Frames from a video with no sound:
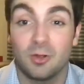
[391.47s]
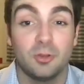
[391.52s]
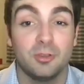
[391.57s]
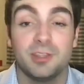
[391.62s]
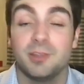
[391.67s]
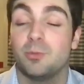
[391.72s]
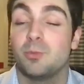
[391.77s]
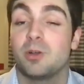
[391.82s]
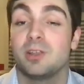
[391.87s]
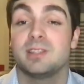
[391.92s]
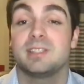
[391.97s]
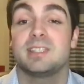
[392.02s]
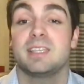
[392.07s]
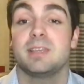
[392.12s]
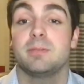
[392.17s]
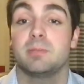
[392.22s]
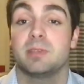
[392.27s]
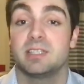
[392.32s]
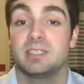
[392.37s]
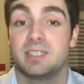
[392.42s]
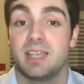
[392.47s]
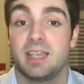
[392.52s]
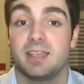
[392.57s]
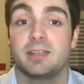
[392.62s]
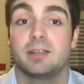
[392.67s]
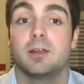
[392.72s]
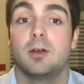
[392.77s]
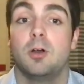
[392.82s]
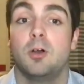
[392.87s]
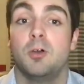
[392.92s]
Only one team can take
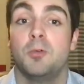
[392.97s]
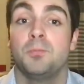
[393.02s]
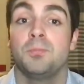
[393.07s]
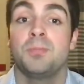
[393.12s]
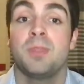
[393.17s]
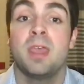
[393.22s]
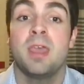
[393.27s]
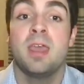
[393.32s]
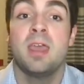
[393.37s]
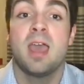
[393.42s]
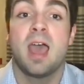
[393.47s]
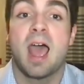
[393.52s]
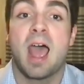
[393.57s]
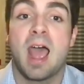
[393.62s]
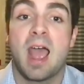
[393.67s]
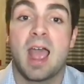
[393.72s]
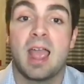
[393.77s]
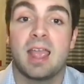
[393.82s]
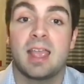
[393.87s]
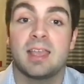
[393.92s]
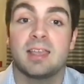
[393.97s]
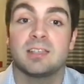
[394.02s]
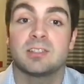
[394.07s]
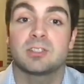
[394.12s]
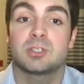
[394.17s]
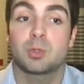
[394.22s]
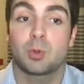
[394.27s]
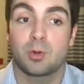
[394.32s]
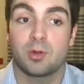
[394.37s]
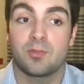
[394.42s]
it home. I
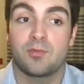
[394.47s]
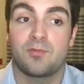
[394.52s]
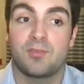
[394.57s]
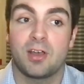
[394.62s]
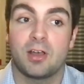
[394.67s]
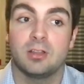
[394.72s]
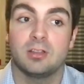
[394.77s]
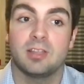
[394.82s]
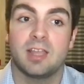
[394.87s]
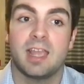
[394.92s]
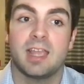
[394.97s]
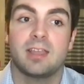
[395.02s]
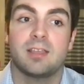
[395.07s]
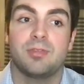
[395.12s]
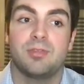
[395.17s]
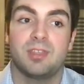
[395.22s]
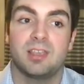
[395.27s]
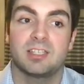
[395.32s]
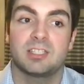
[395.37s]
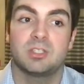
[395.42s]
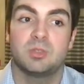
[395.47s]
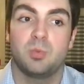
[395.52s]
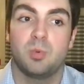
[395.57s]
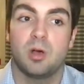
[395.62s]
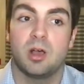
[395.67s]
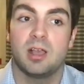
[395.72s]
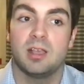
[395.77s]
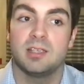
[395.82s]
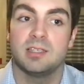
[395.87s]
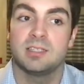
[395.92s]
sort of felt like this
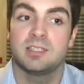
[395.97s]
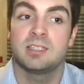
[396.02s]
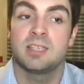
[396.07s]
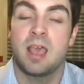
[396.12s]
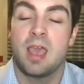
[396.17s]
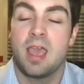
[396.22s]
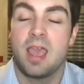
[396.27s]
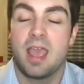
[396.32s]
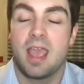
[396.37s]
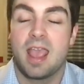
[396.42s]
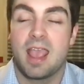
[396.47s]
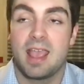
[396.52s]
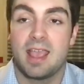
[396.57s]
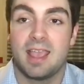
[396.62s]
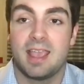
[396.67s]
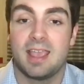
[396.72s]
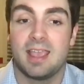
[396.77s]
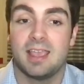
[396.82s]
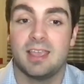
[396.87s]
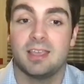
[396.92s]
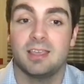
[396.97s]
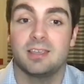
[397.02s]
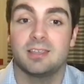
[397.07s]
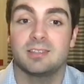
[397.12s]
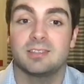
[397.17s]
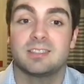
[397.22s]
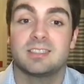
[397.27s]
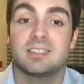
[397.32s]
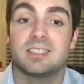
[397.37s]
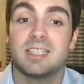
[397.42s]
was a
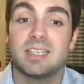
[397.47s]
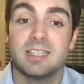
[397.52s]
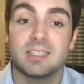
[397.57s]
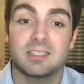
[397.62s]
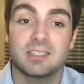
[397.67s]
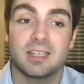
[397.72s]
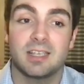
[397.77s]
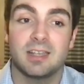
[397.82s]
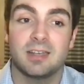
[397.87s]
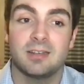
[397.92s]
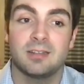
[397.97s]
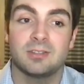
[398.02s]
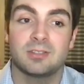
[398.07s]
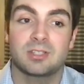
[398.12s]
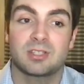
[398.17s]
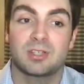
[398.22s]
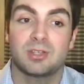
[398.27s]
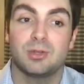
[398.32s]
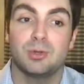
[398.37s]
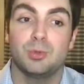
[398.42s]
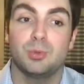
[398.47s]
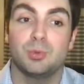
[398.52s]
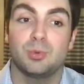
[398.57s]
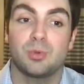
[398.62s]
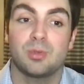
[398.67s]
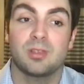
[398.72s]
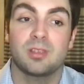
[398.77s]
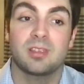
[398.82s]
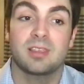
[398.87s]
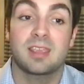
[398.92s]
season to
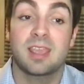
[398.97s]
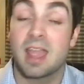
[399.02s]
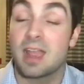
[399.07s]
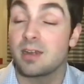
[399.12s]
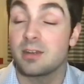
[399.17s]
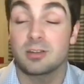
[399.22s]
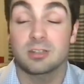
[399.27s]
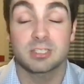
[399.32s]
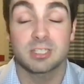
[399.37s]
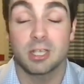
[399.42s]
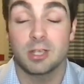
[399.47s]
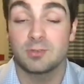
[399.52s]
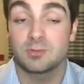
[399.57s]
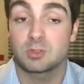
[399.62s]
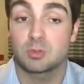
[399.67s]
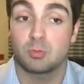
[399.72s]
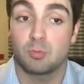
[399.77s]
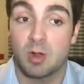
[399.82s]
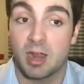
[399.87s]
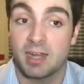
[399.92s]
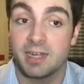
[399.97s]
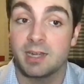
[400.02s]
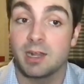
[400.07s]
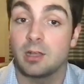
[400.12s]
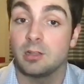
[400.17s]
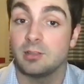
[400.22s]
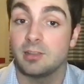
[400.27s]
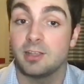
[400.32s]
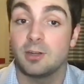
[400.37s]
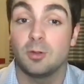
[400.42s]
get yourselves right
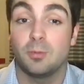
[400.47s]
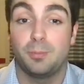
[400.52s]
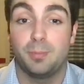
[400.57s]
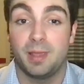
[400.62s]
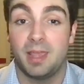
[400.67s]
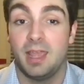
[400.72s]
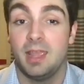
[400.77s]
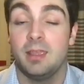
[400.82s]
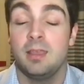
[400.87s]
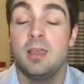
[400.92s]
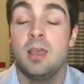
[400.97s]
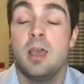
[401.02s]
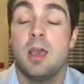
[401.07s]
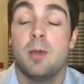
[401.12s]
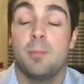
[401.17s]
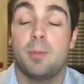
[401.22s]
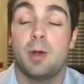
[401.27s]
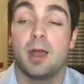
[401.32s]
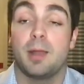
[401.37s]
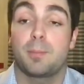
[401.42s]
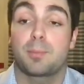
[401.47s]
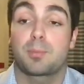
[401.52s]
a little bit but